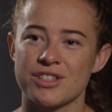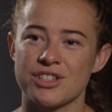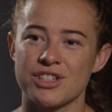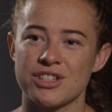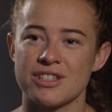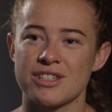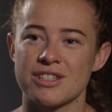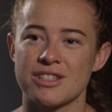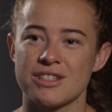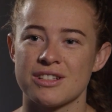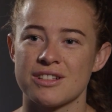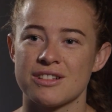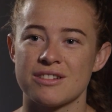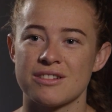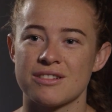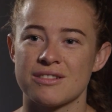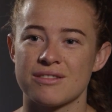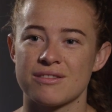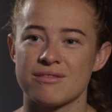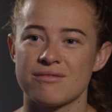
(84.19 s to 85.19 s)
Just
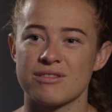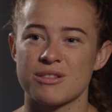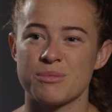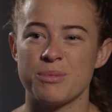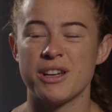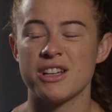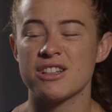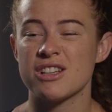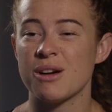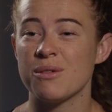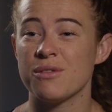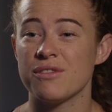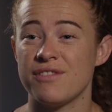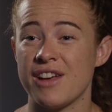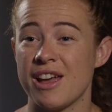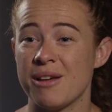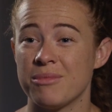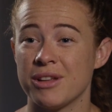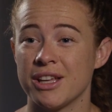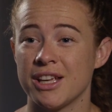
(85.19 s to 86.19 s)
spending time with
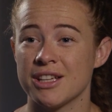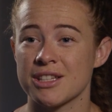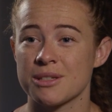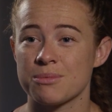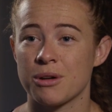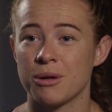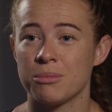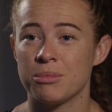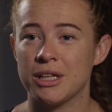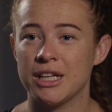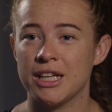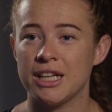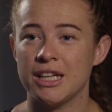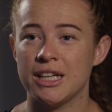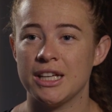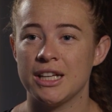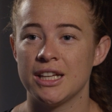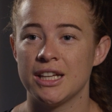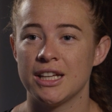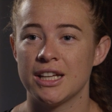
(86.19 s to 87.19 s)
family is
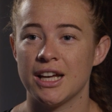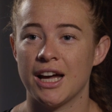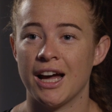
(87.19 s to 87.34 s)
probably